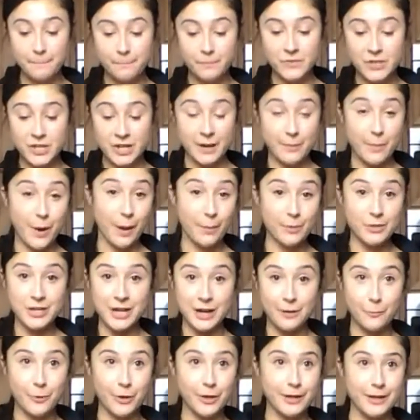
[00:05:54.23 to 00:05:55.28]
chicken
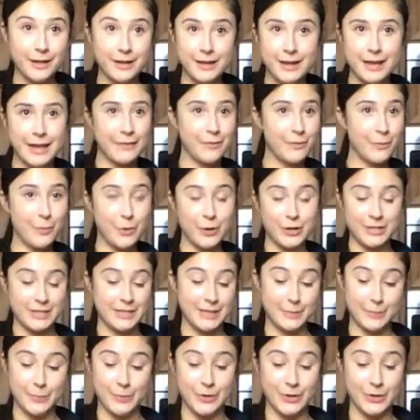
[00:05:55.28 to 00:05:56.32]
parmesan one, even more
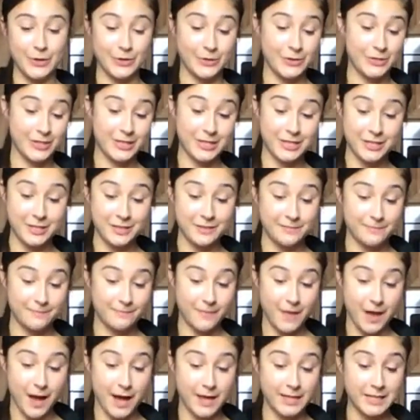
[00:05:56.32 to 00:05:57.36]
simple, just
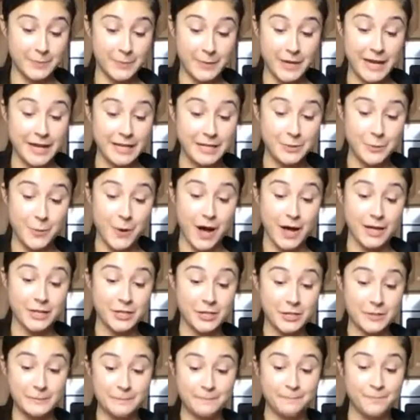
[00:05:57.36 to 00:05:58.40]
spaghetti
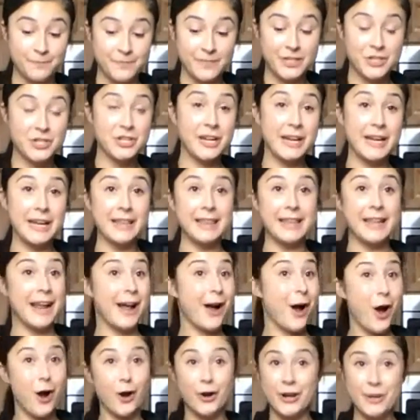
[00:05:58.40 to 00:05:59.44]
squash, chicken that
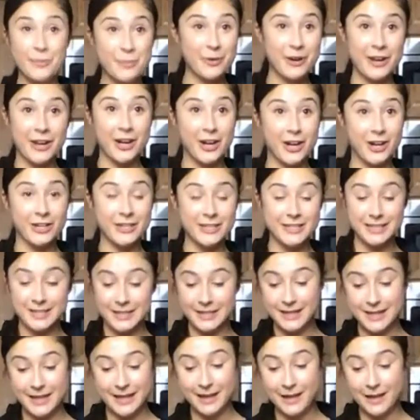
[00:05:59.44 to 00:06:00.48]
I already pre-cooked,
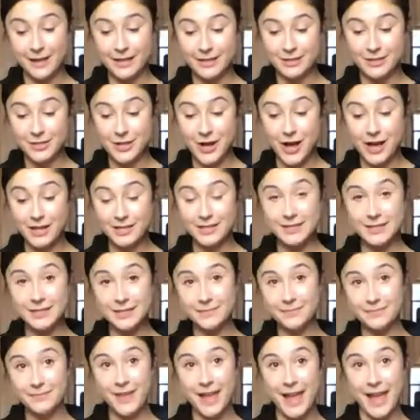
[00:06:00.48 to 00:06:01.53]
sauce,
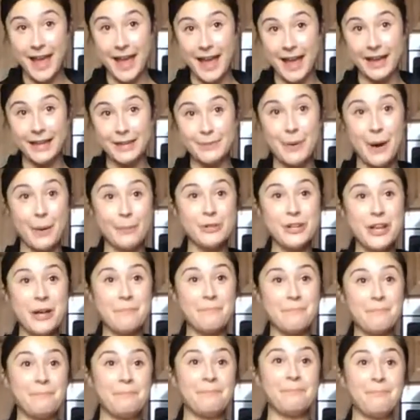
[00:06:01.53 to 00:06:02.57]
and parmesan.